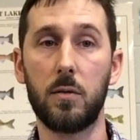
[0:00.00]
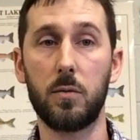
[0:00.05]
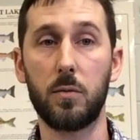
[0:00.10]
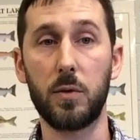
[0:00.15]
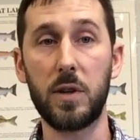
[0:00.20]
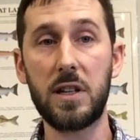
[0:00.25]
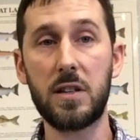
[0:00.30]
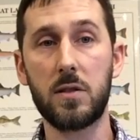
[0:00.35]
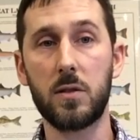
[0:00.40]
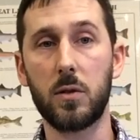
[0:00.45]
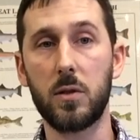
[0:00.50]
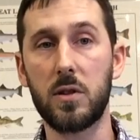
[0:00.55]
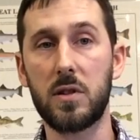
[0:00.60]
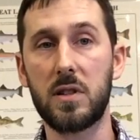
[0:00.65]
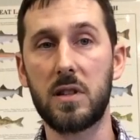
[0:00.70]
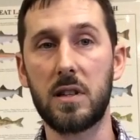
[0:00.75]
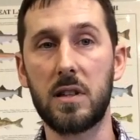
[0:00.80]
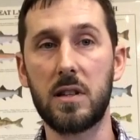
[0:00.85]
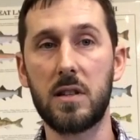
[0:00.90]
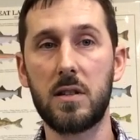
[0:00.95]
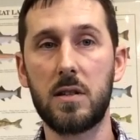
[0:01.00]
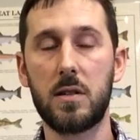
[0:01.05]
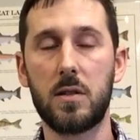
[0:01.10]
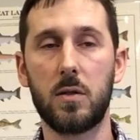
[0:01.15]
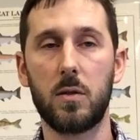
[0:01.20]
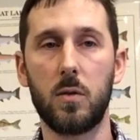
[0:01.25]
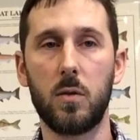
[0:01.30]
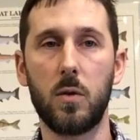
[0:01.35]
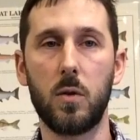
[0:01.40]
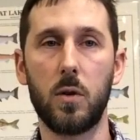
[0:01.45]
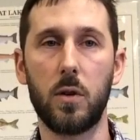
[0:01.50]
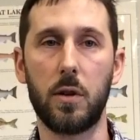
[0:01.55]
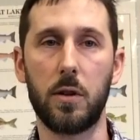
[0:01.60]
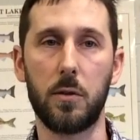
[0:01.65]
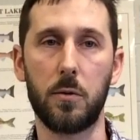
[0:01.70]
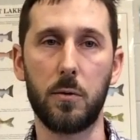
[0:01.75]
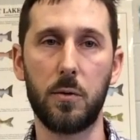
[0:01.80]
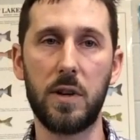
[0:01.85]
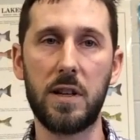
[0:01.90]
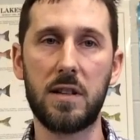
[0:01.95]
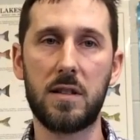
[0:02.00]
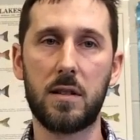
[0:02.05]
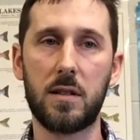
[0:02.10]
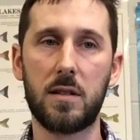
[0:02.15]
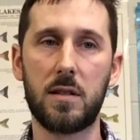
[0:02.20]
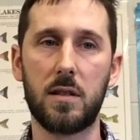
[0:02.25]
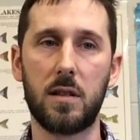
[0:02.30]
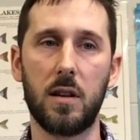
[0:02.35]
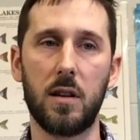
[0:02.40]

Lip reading: resources or the risks